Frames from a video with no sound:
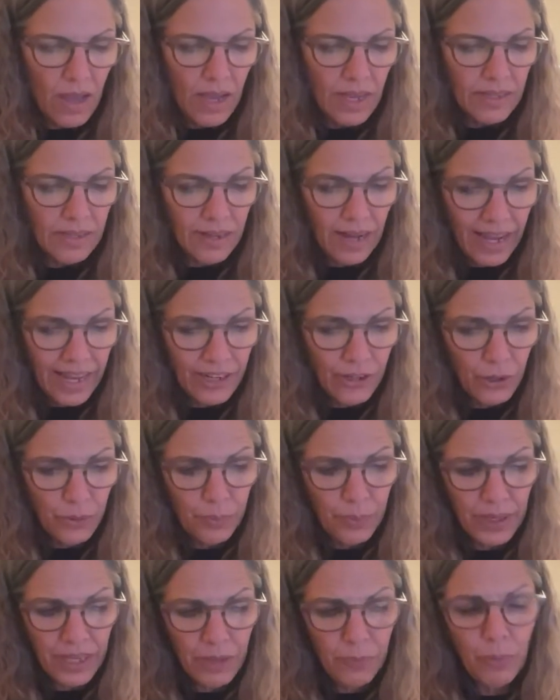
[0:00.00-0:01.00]
Tiger
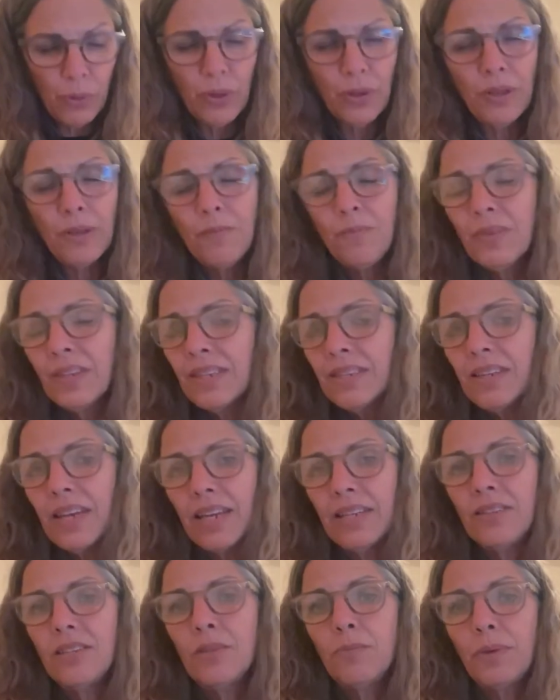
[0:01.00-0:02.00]
people
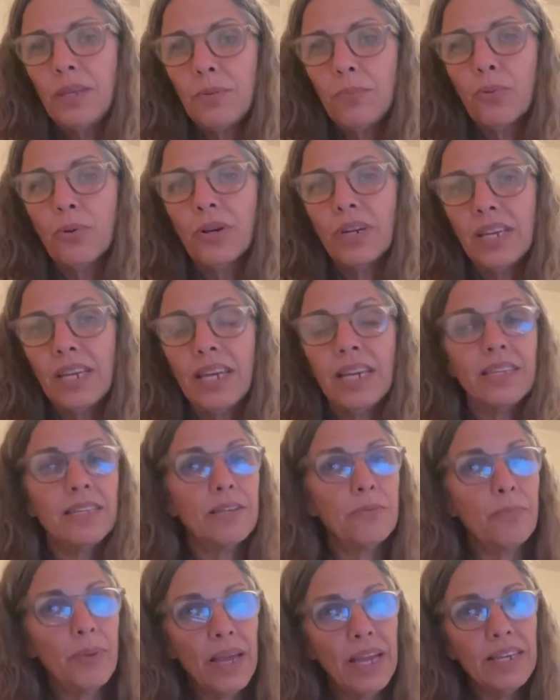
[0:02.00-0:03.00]
tend to be pretty
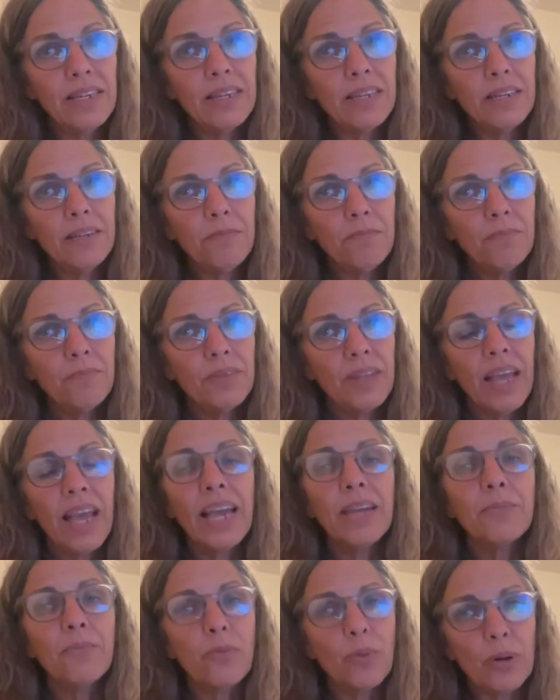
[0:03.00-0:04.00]
independent
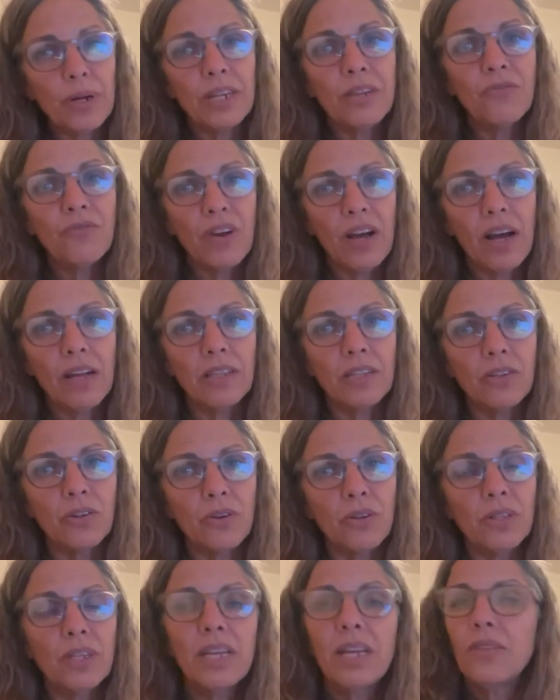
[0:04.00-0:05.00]
and pretty
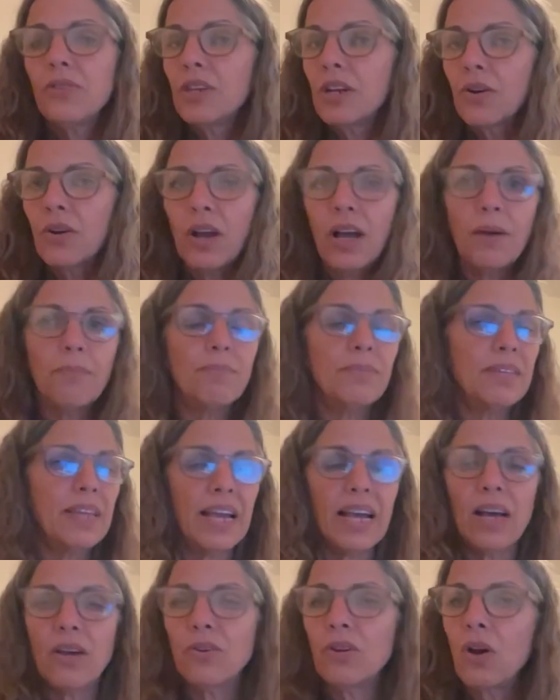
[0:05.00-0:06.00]
volatile. They're up,
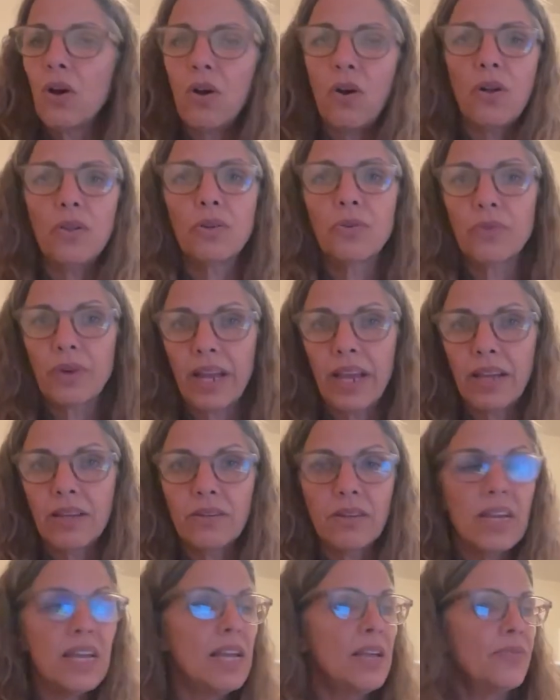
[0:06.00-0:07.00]
down, all
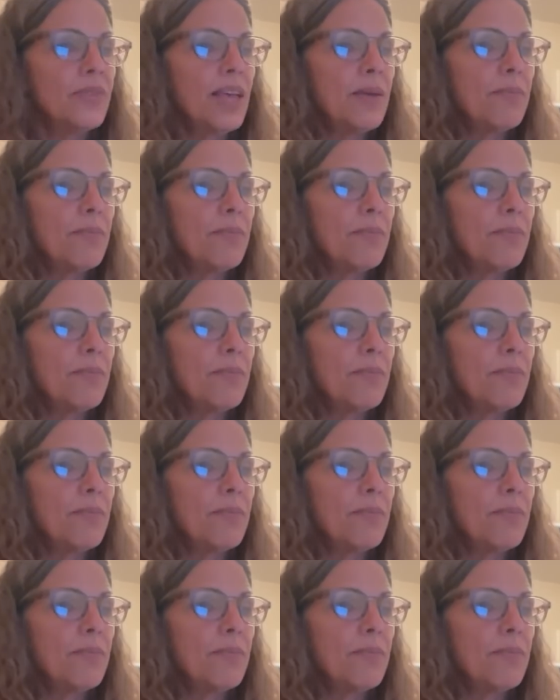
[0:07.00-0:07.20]
around. They